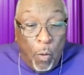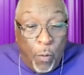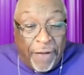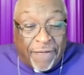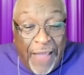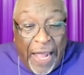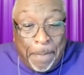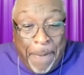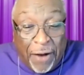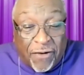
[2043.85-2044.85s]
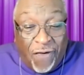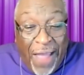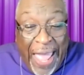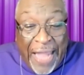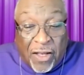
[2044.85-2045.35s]
We set about
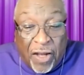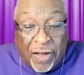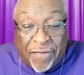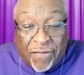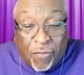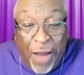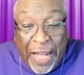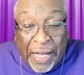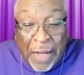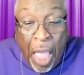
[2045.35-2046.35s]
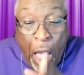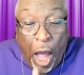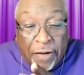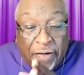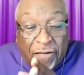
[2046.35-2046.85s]
trying to discredit
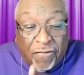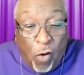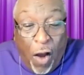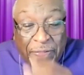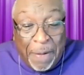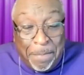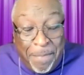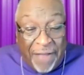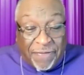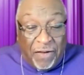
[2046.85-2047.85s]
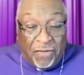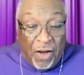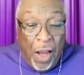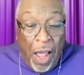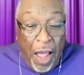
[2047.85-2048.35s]
or destroy the
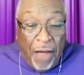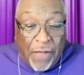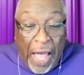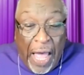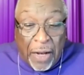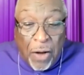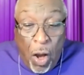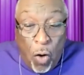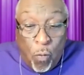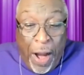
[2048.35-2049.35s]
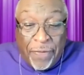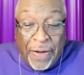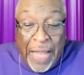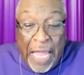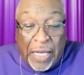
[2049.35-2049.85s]
messenger of God
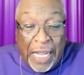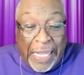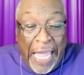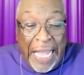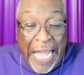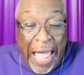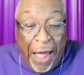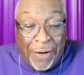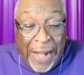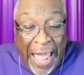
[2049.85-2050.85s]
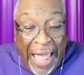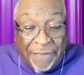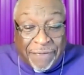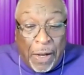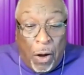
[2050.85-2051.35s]
rather than to get our
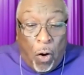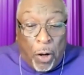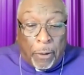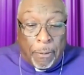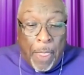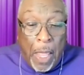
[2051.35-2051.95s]
lives in order.